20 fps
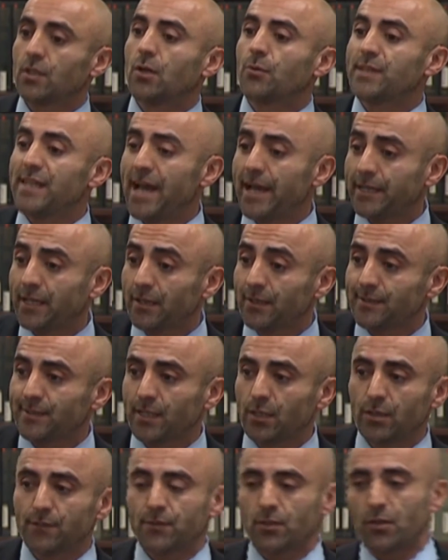You know, the Achilles
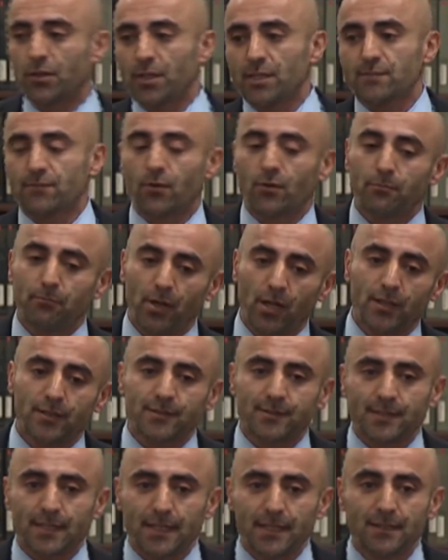heel of Turkey's foreign
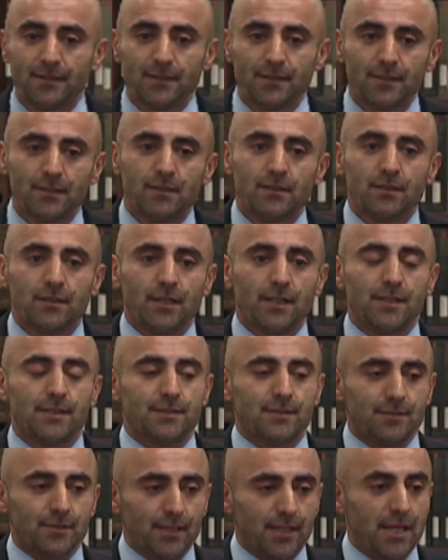policy
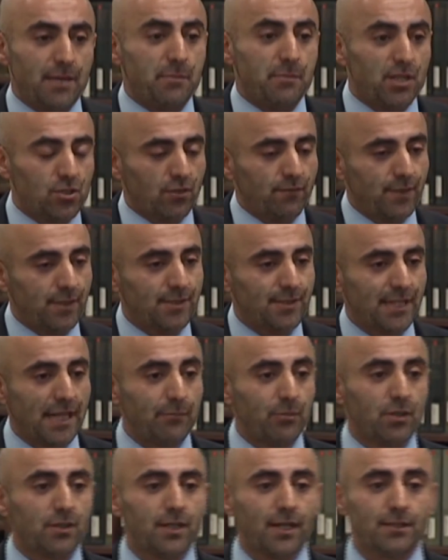is image of a
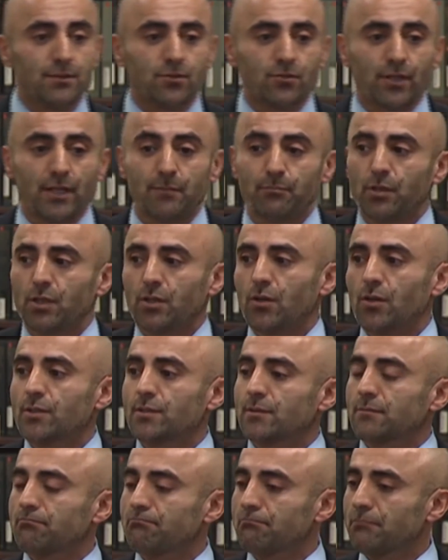stable country,
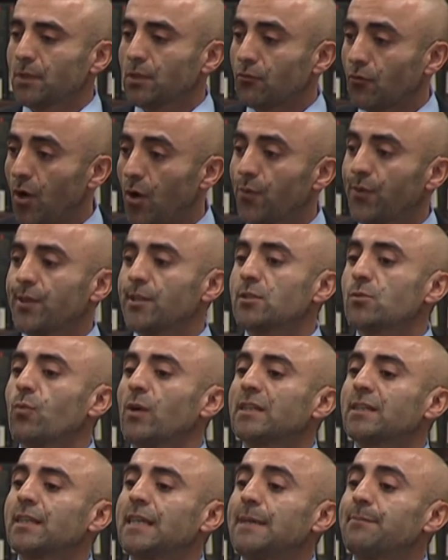because growth is
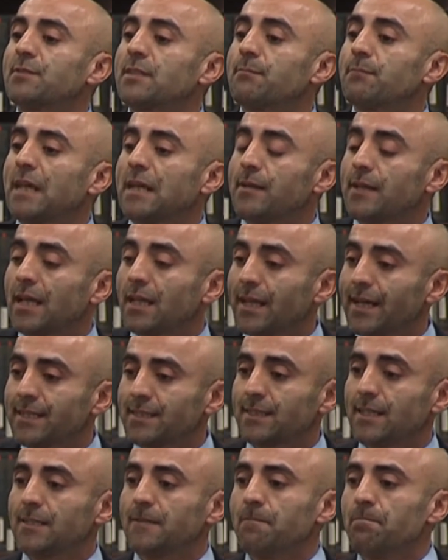what keeps him getting
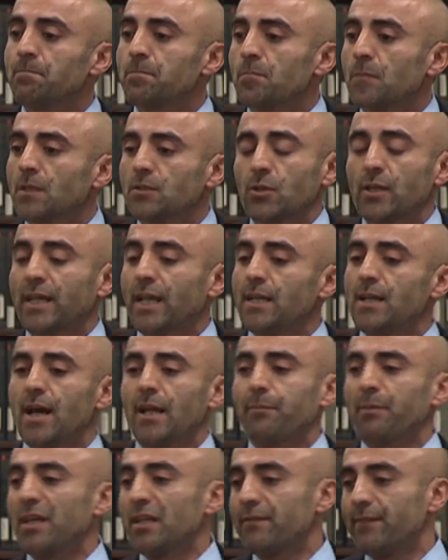elected. So he
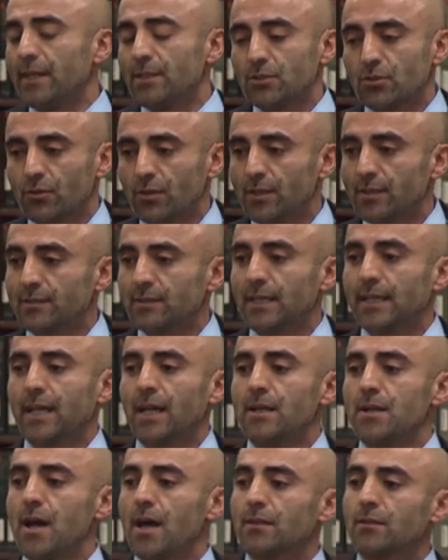cannot be adventurous. He
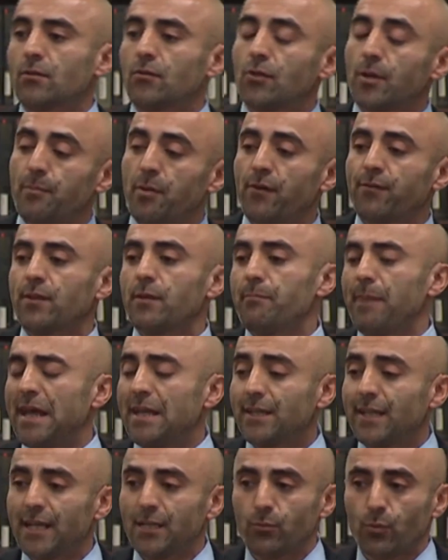cannot rip off the
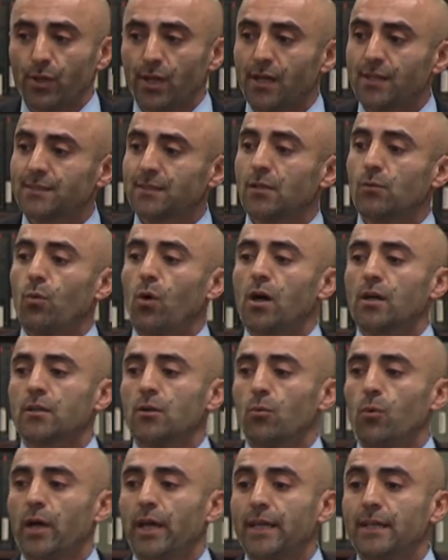Band-Aid with us and walk
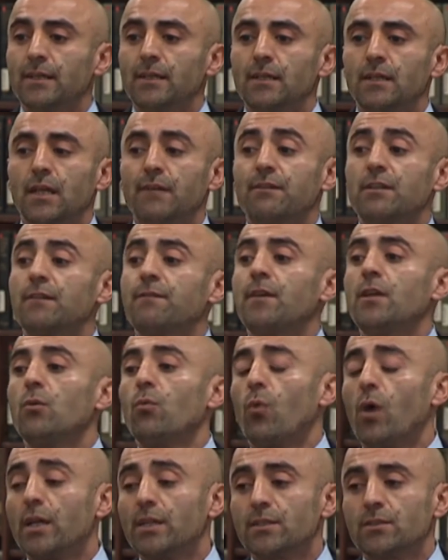away. Even if he
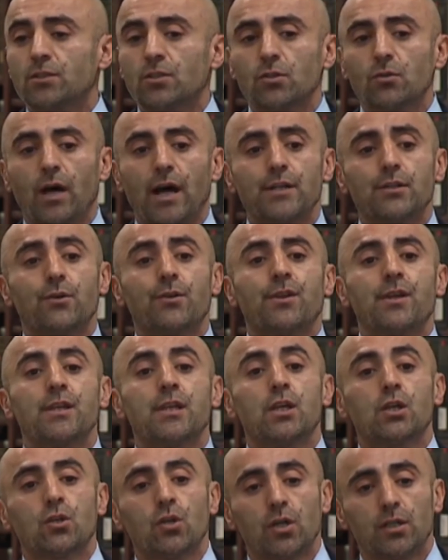wanted to, I don't
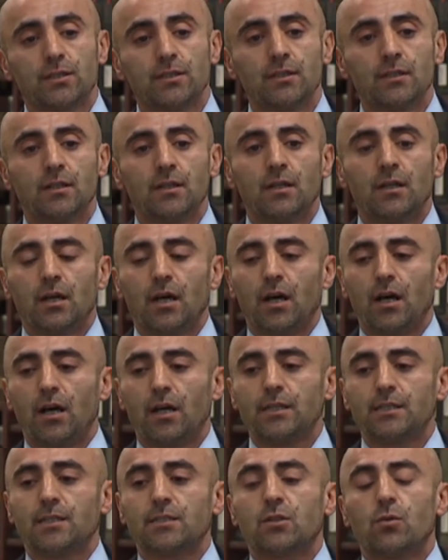think he could.
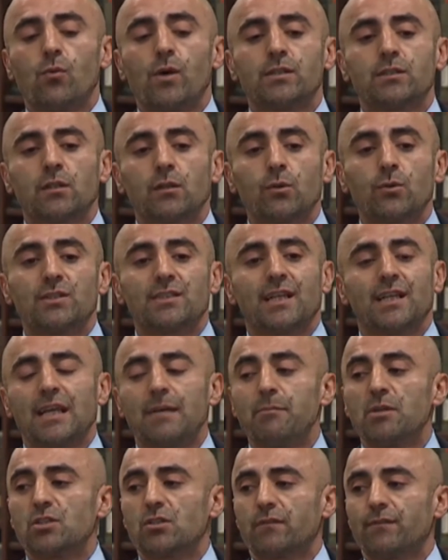Uh, he doesn't want to lose that
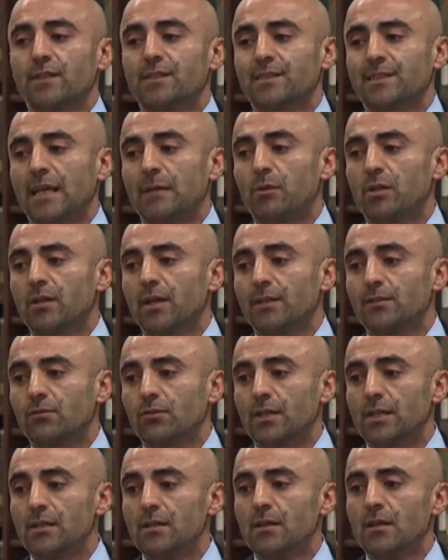image of a stable
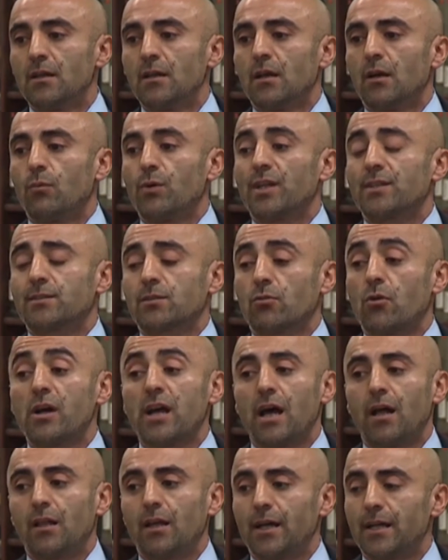country with a
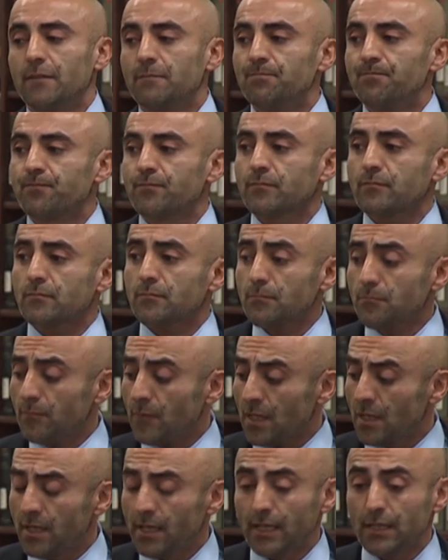strong ally.
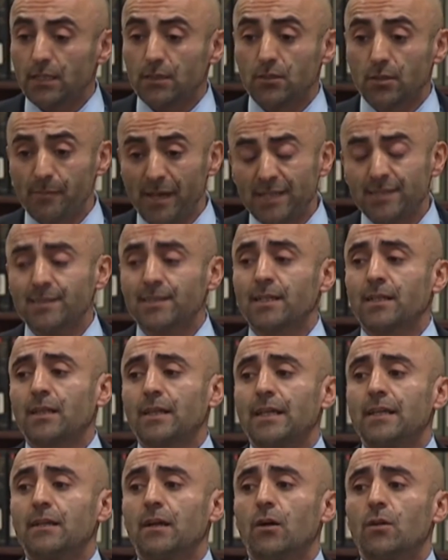
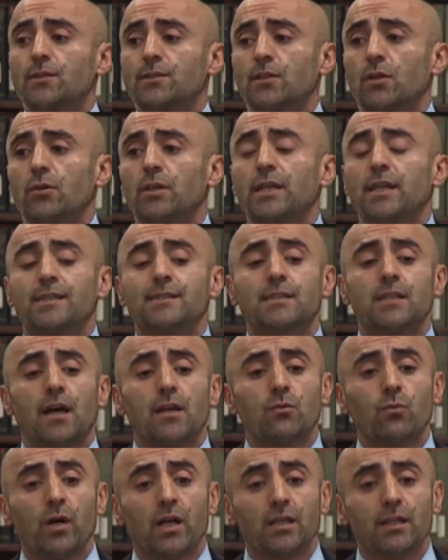Domestically, also, he has
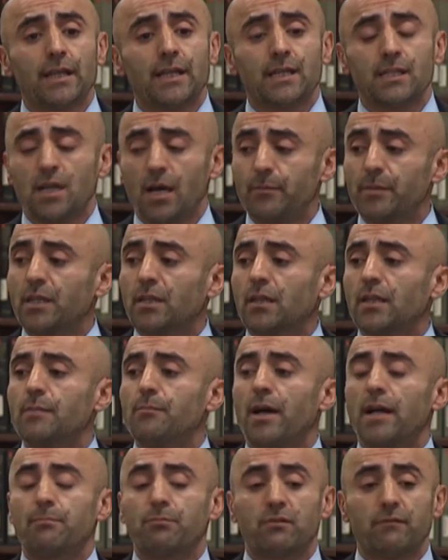done well economically
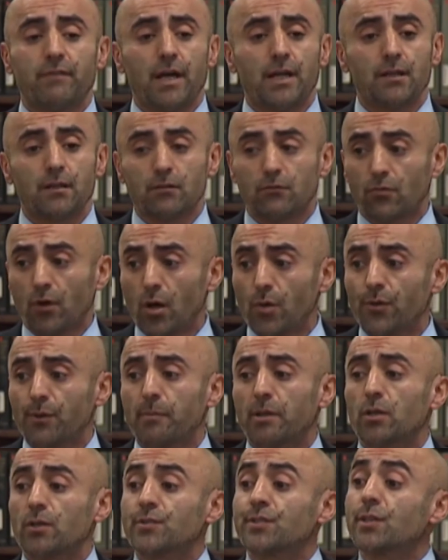by providing growth,
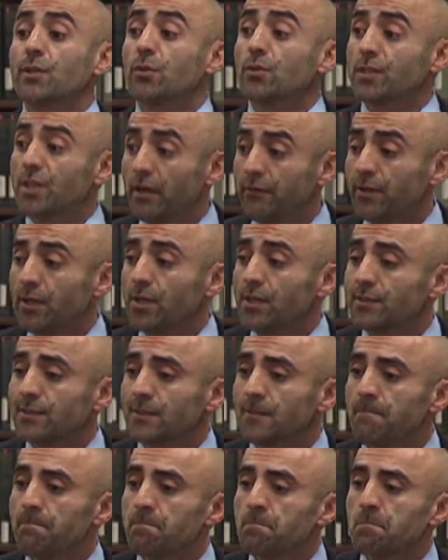but also good
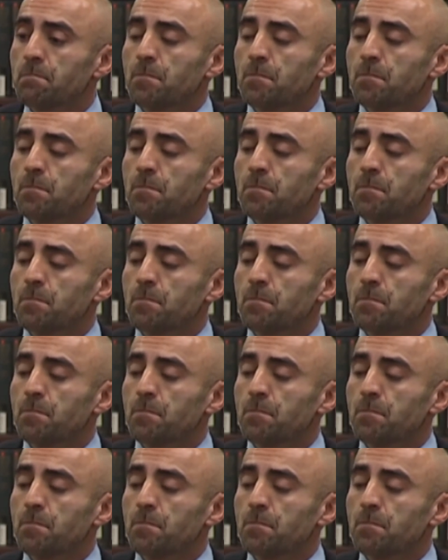governance.